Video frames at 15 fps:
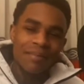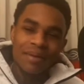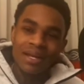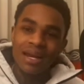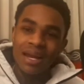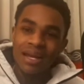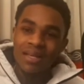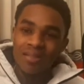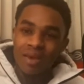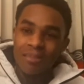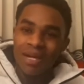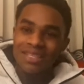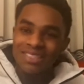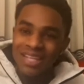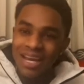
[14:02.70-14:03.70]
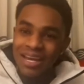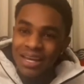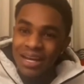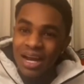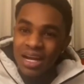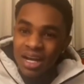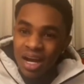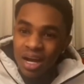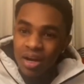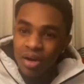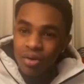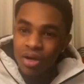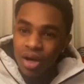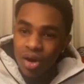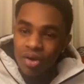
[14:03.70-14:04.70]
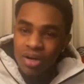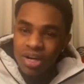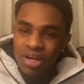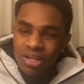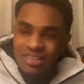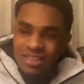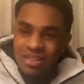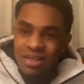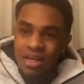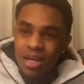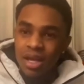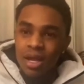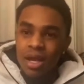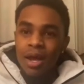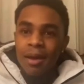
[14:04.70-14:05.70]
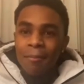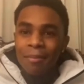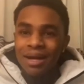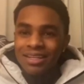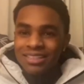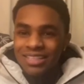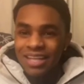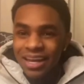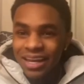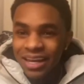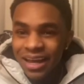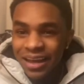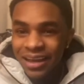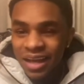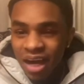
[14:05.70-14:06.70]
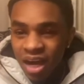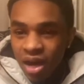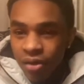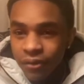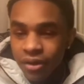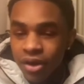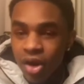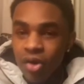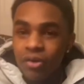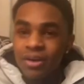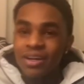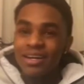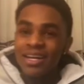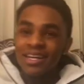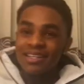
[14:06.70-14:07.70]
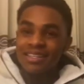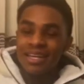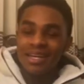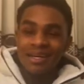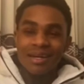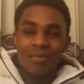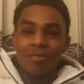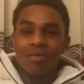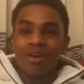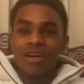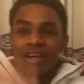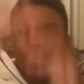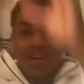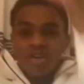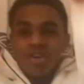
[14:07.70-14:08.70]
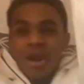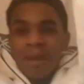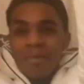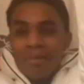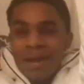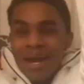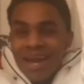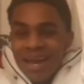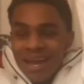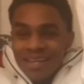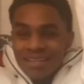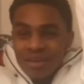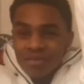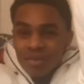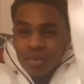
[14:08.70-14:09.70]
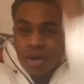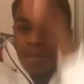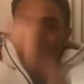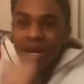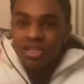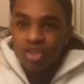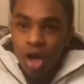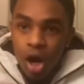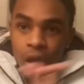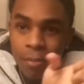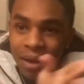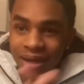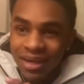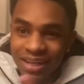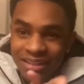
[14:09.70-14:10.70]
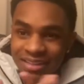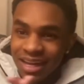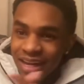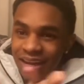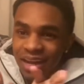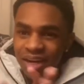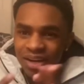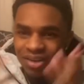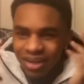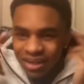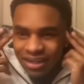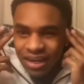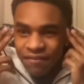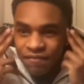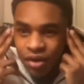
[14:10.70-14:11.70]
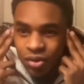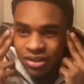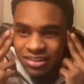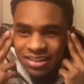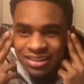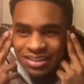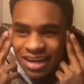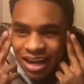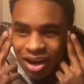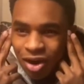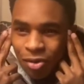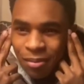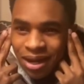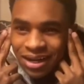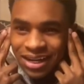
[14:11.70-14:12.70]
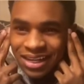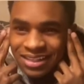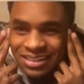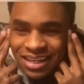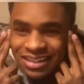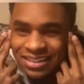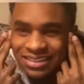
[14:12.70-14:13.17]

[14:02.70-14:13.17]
glass wall. My jacket got caught on the corner of that shit. My jacket got go, caught bro, on the corner. The niggas end up running and grabbing my ass off the wall. Mind you, all my niggas got out of there. Like they focusing is not on my niggas at this.